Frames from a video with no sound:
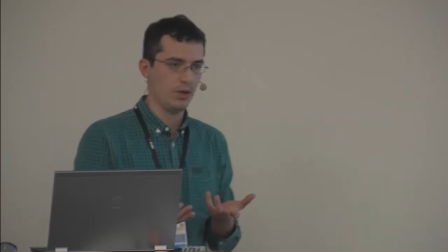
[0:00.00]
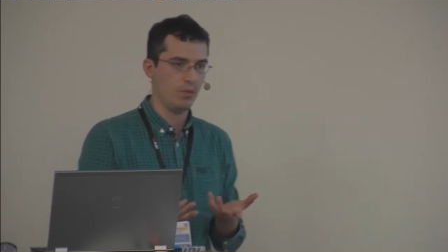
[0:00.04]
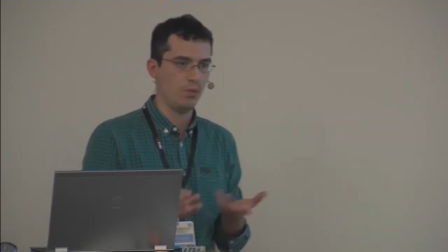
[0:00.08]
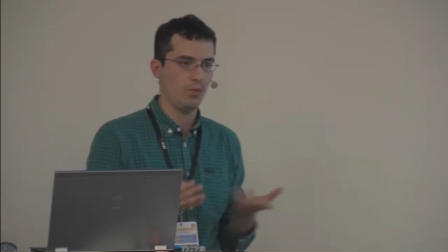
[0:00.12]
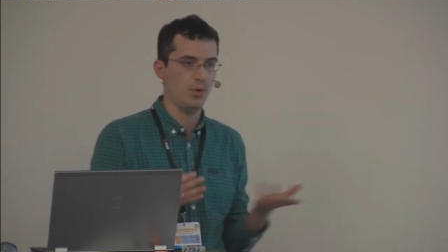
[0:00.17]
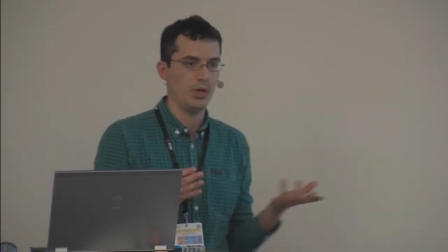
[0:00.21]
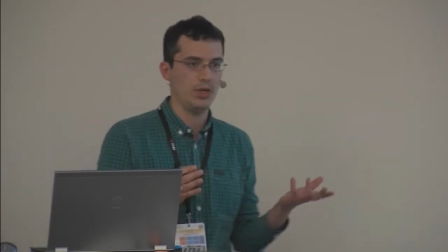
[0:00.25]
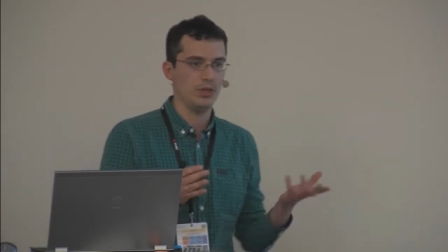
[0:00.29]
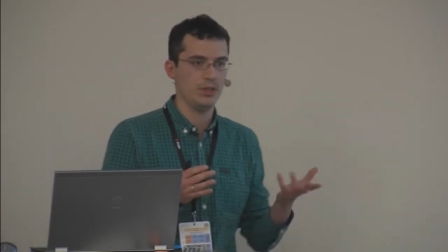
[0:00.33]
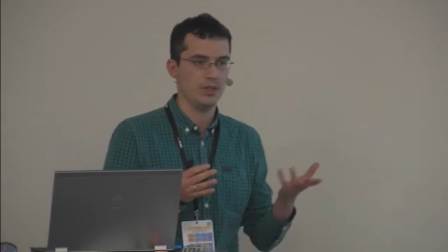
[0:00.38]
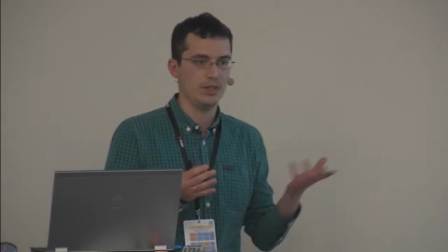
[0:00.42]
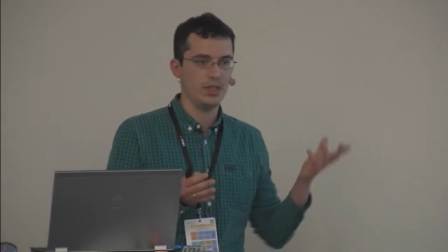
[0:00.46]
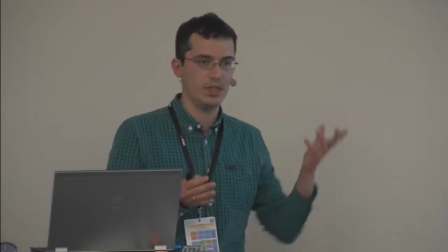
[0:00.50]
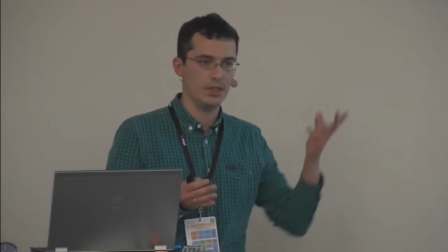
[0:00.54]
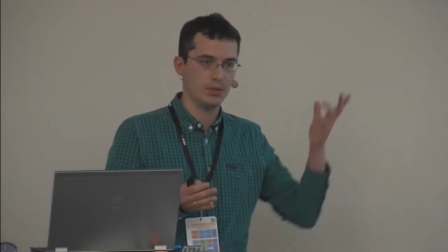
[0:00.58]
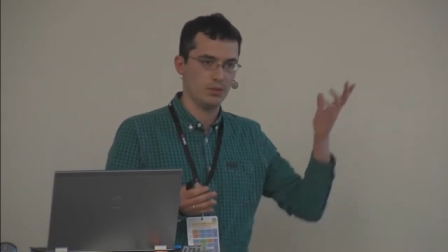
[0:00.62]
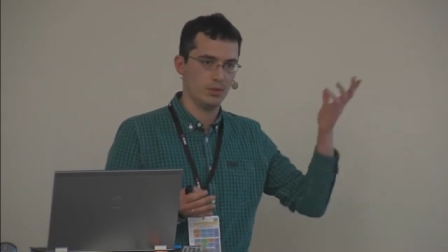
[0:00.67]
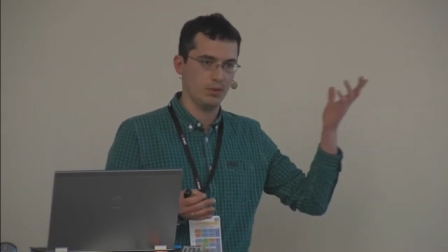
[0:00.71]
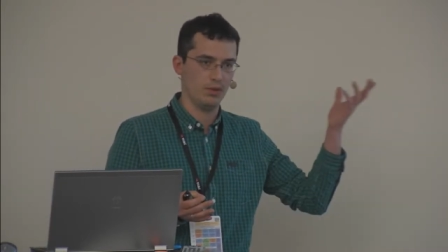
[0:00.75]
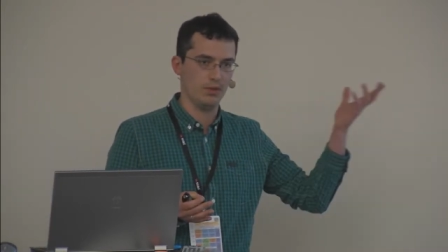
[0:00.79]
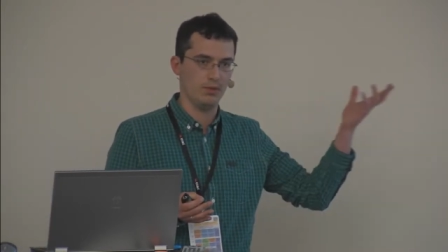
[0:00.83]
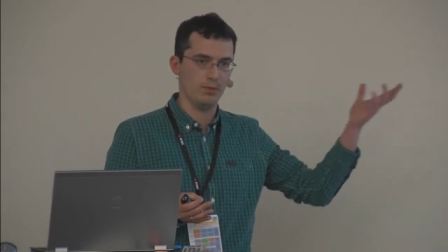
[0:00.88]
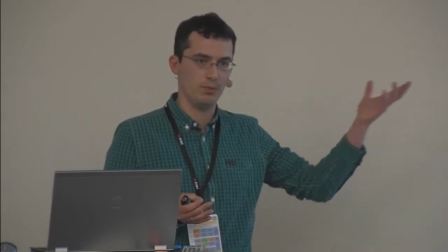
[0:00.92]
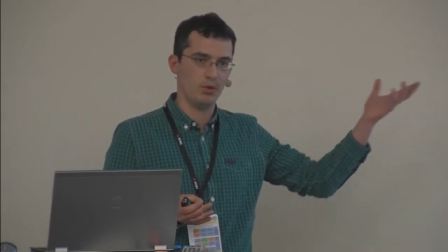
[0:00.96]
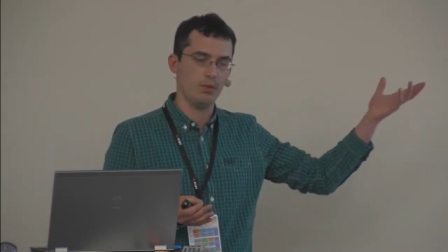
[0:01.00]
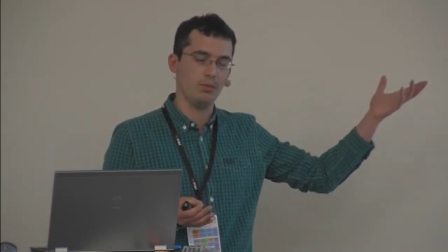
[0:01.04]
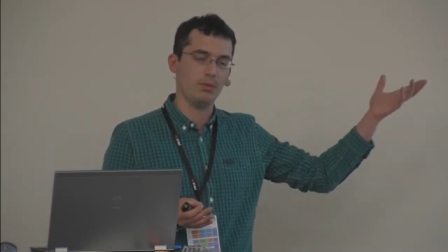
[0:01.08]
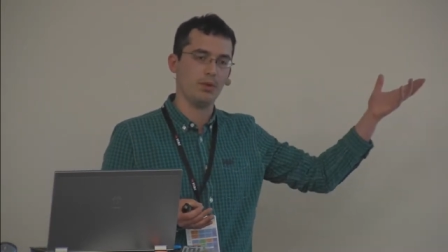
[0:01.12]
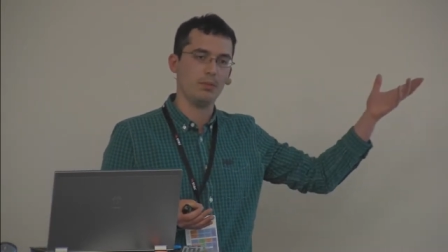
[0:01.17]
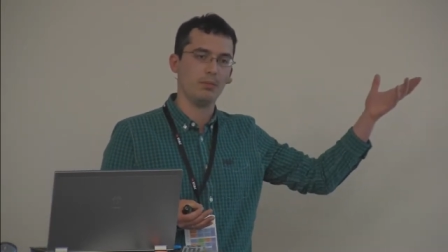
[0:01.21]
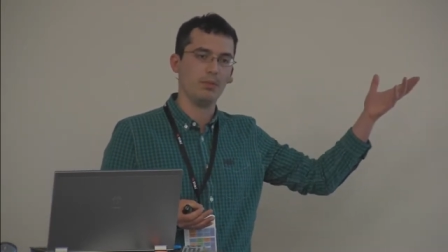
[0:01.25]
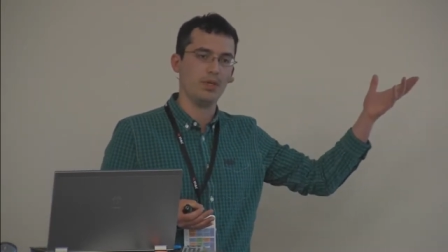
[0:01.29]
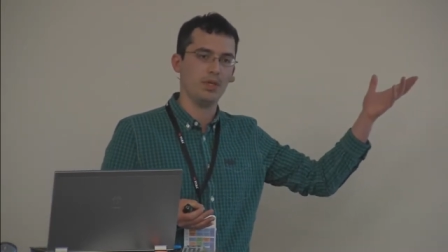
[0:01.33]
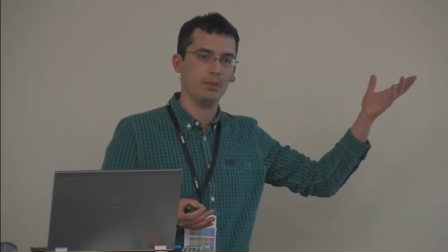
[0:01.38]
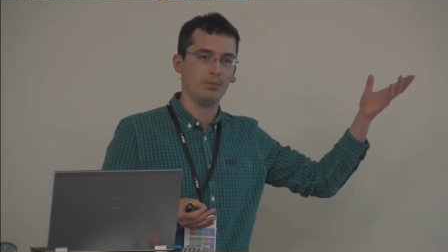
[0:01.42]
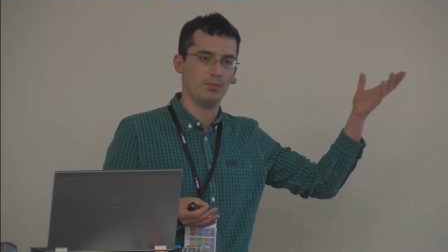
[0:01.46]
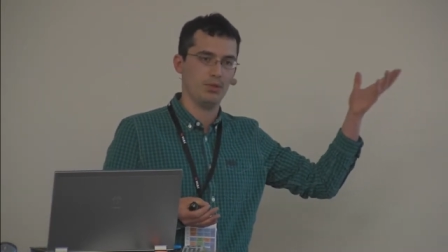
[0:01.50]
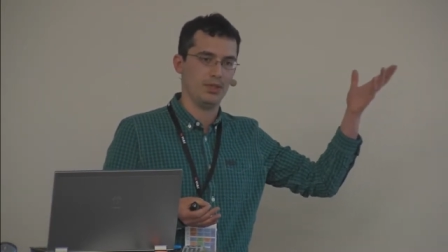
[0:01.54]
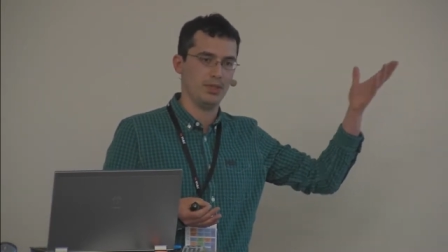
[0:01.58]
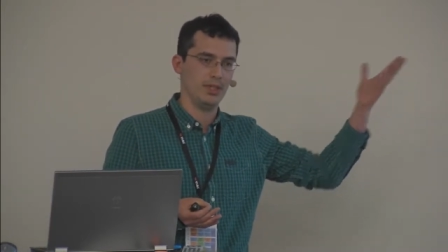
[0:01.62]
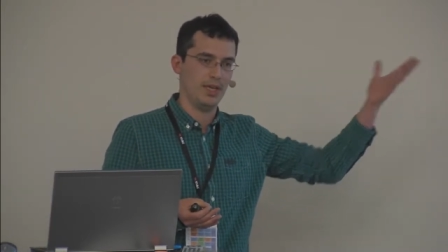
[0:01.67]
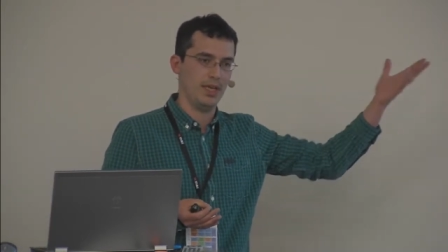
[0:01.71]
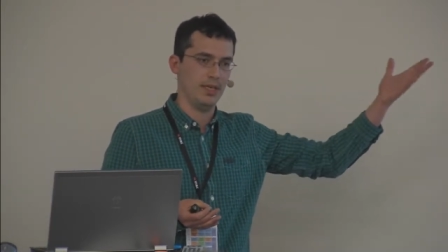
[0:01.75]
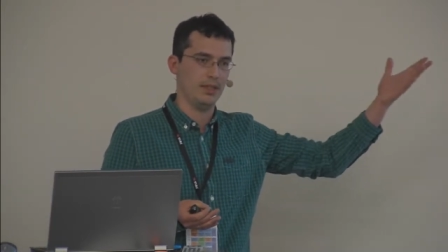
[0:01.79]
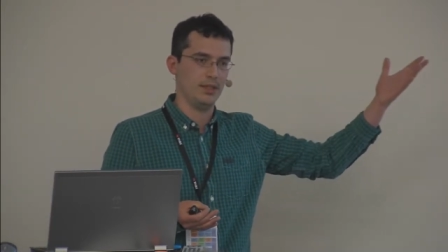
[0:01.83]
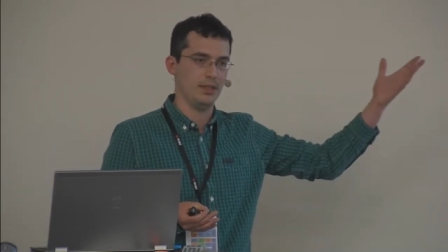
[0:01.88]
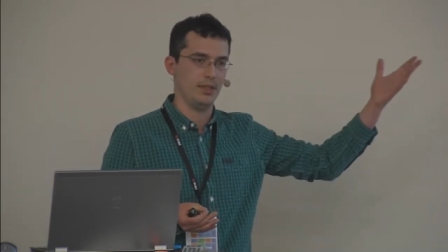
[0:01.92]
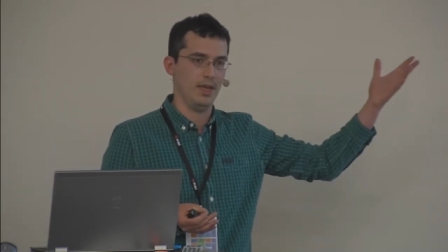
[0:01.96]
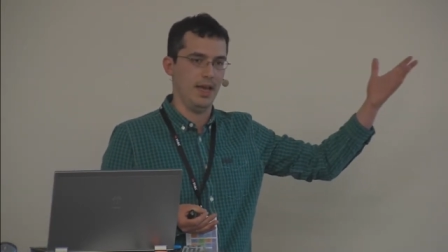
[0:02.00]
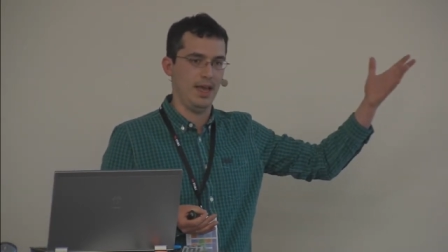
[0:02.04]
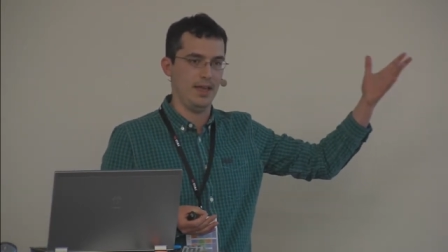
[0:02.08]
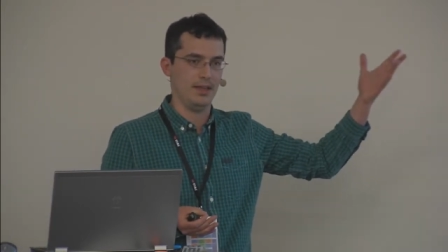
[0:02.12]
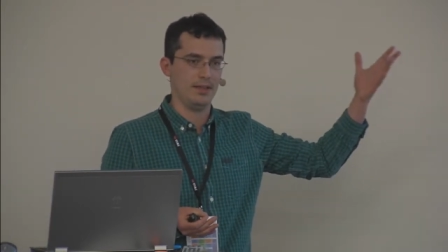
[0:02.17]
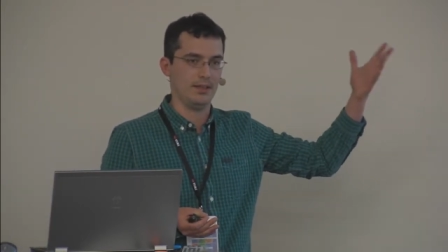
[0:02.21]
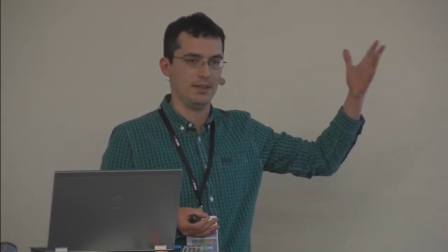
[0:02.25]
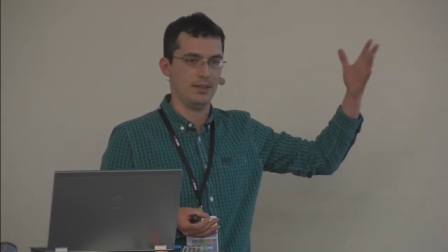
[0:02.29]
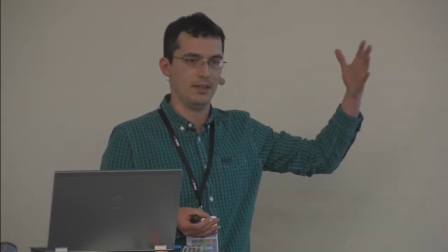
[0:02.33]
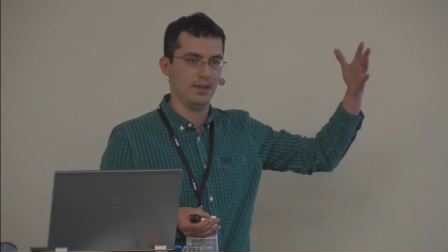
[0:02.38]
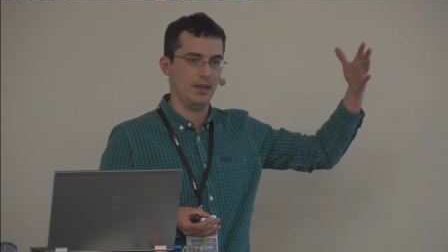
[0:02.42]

whereas this would have probably been presented as